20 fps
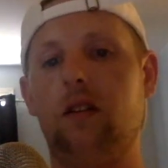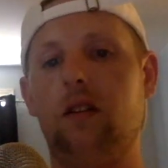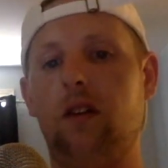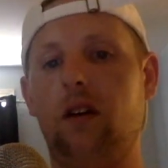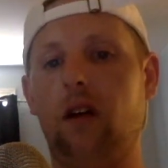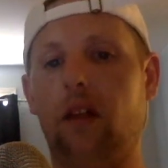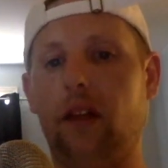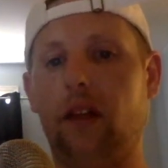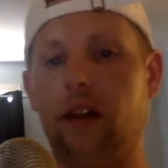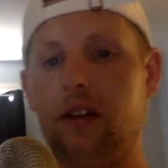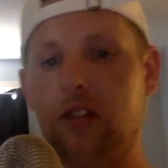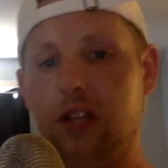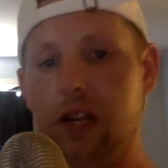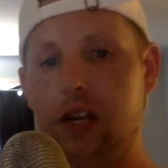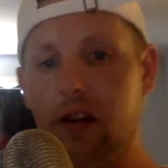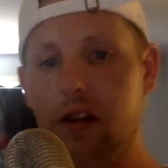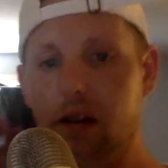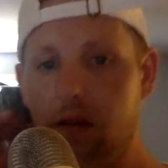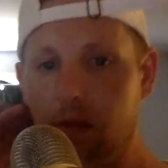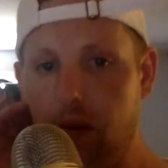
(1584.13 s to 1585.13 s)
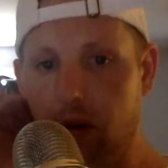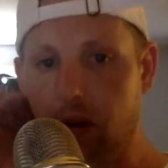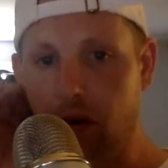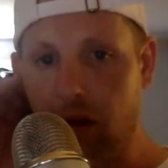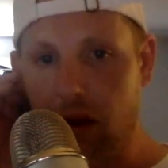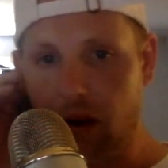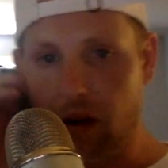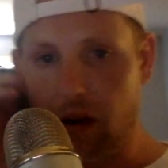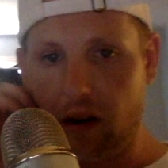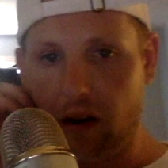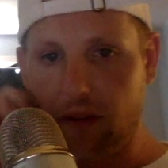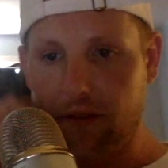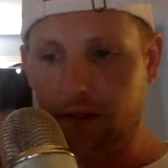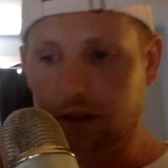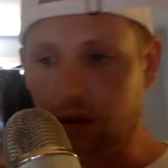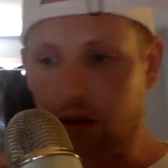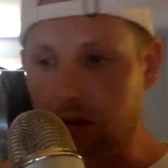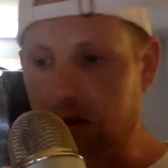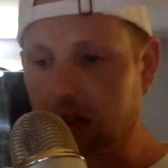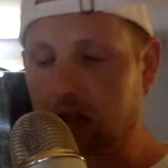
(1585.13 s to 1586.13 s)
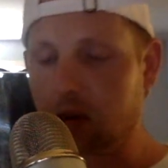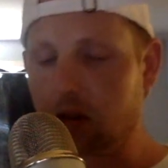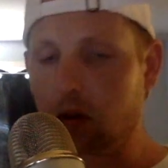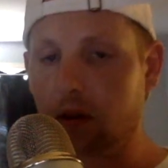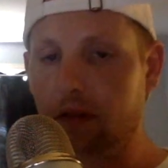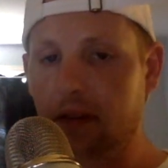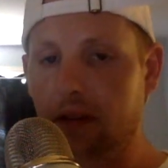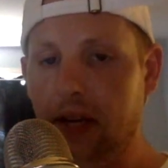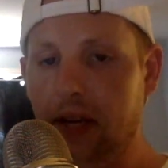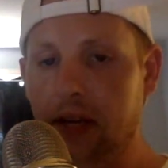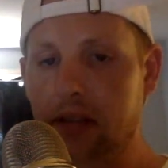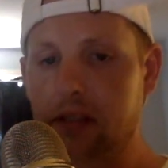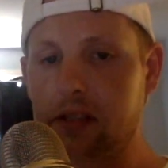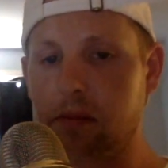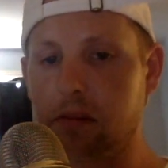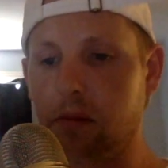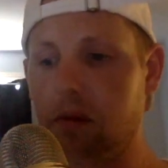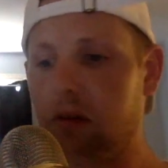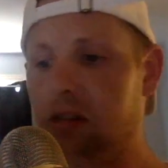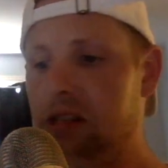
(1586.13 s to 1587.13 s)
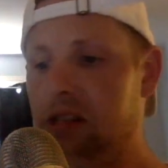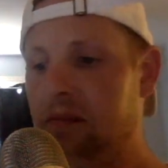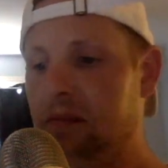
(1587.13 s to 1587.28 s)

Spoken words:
all that shit about how Africa was so advanced and blah.